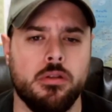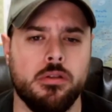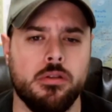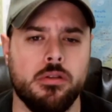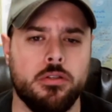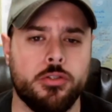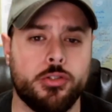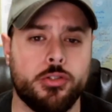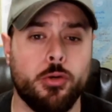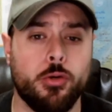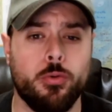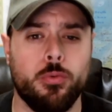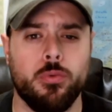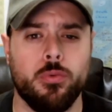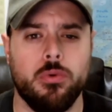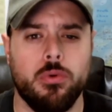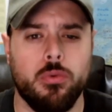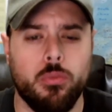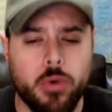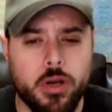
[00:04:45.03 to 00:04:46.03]
So,
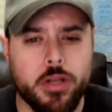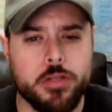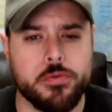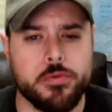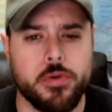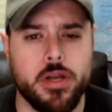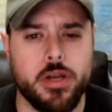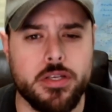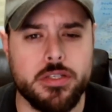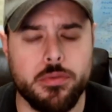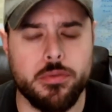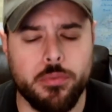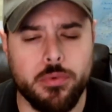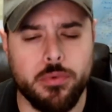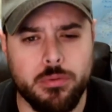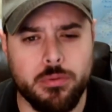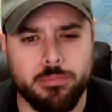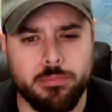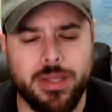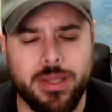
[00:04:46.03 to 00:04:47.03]
what is race?
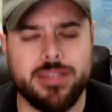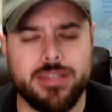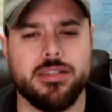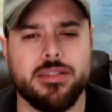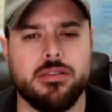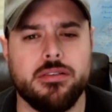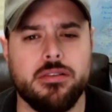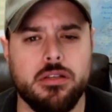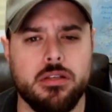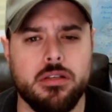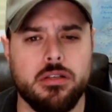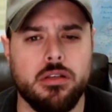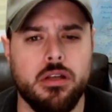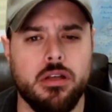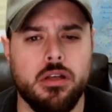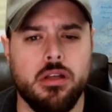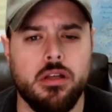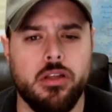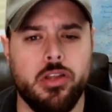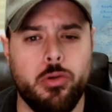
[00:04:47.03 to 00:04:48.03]
Well, basically,
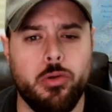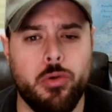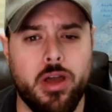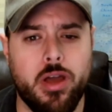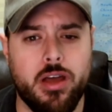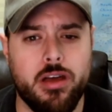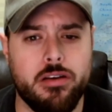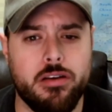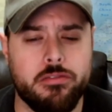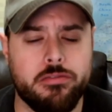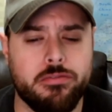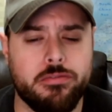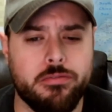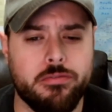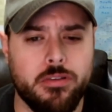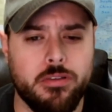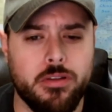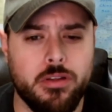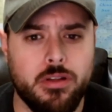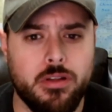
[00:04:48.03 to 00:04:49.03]
you have
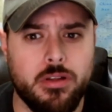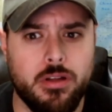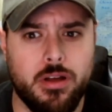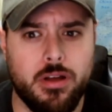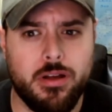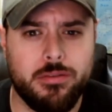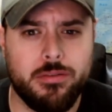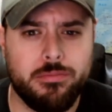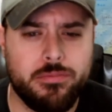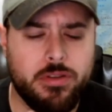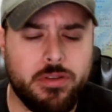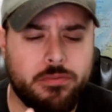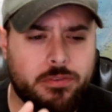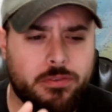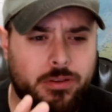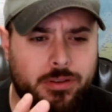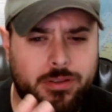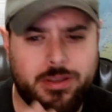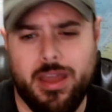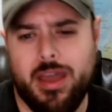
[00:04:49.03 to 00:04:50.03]
uh,
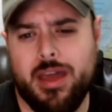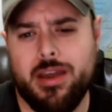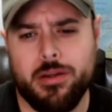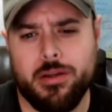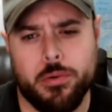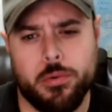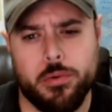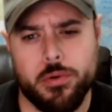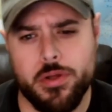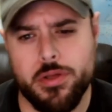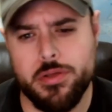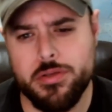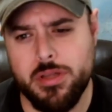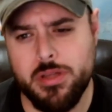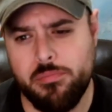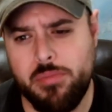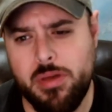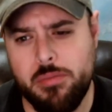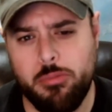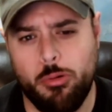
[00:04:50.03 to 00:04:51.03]
different categories
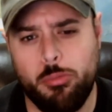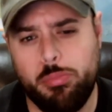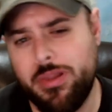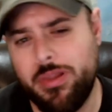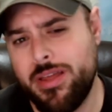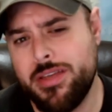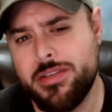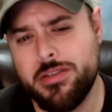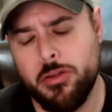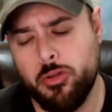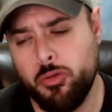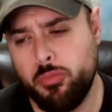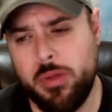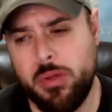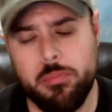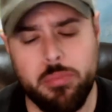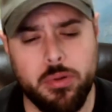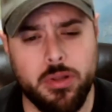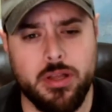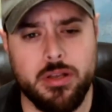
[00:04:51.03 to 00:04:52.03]
that people place other
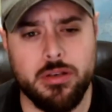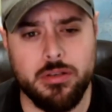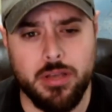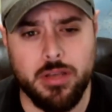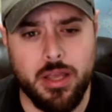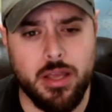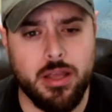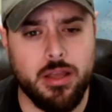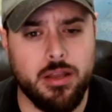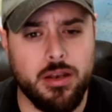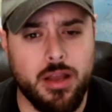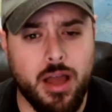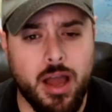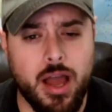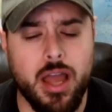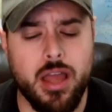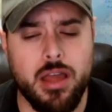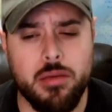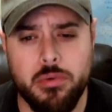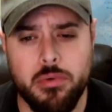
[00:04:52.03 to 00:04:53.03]
people in. And
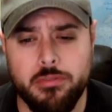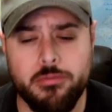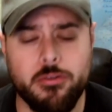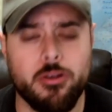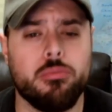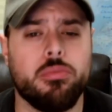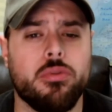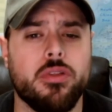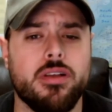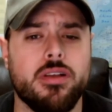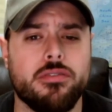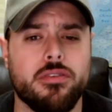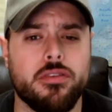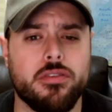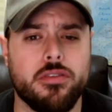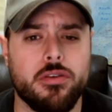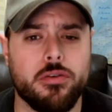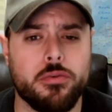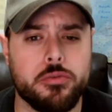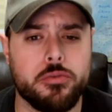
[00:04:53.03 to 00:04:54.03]
I am a firm believer that
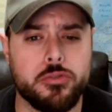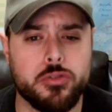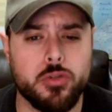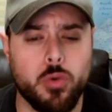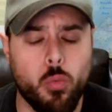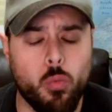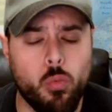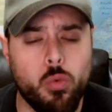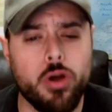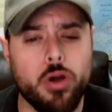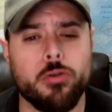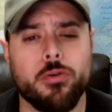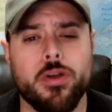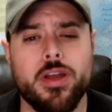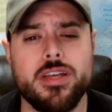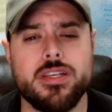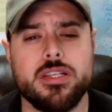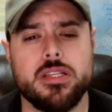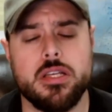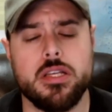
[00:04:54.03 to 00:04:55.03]
there is one
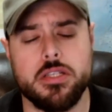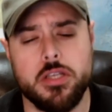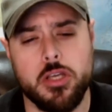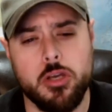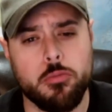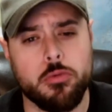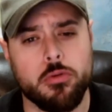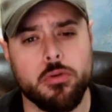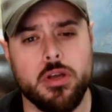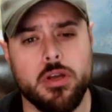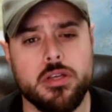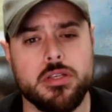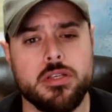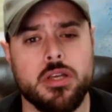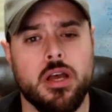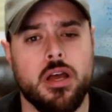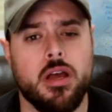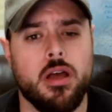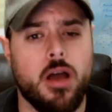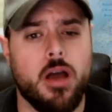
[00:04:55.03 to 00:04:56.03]
race, and that's the human race.
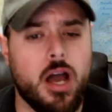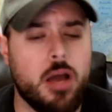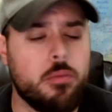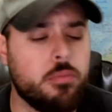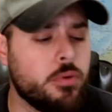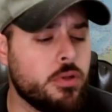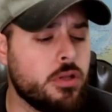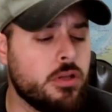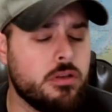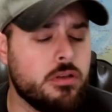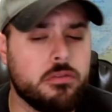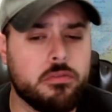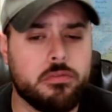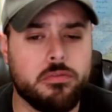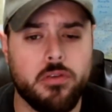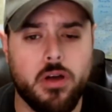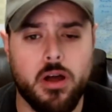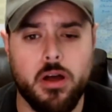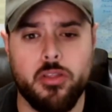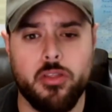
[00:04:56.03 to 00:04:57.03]
I believe
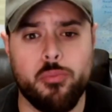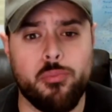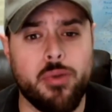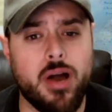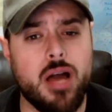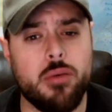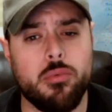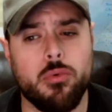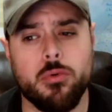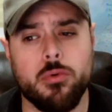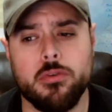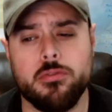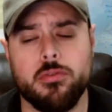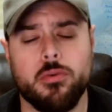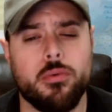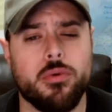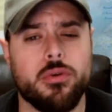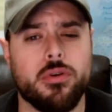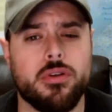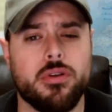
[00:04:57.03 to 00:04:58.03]
uh, the Bible, word for
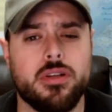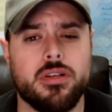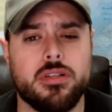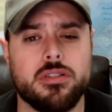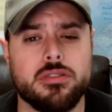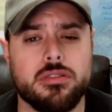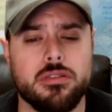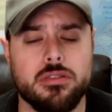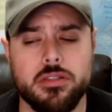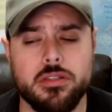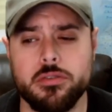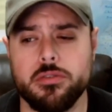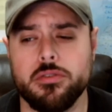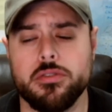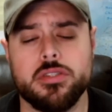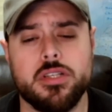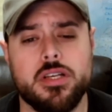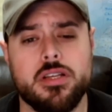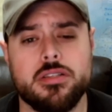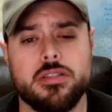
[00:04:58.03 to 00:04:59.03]
word, in this literal
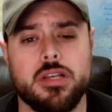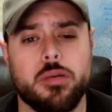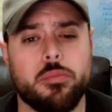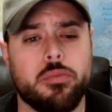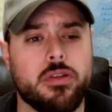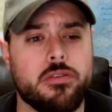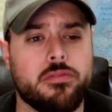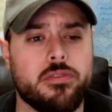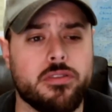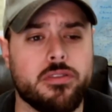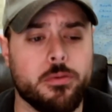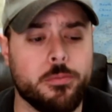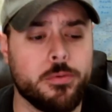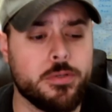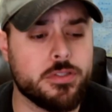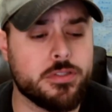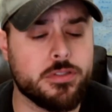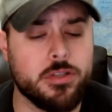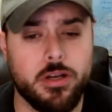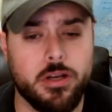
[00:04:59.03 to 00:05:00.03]
sense, I believe that there
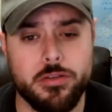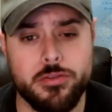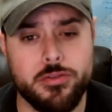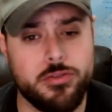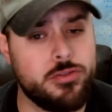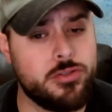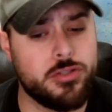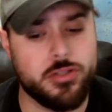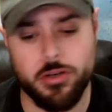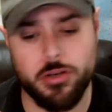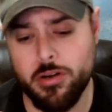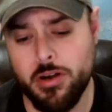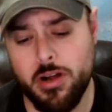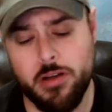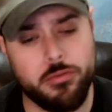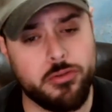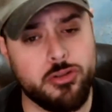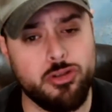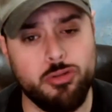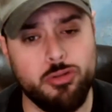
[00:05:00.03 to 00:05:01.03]
was uh, started
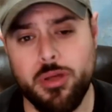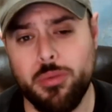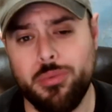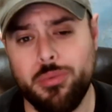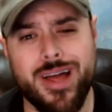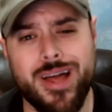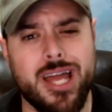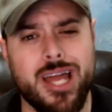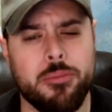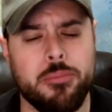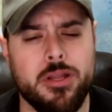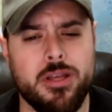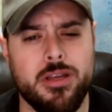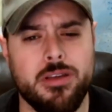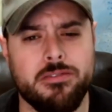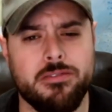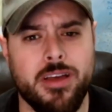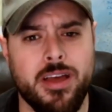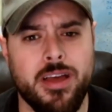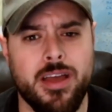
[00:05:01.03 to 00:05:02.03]
off with two people, Adam and
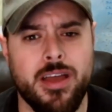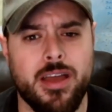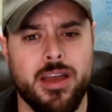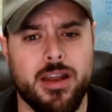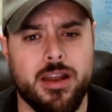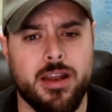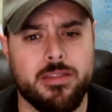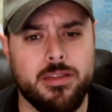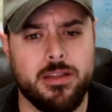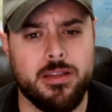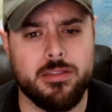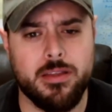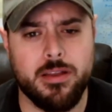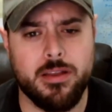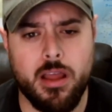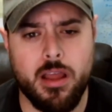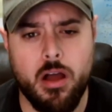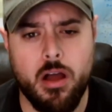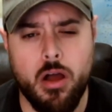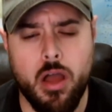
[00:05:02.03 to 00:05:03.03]
Eve, and I think that
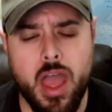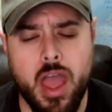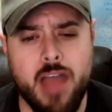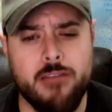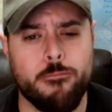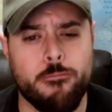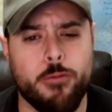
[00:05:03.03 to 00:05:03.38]
every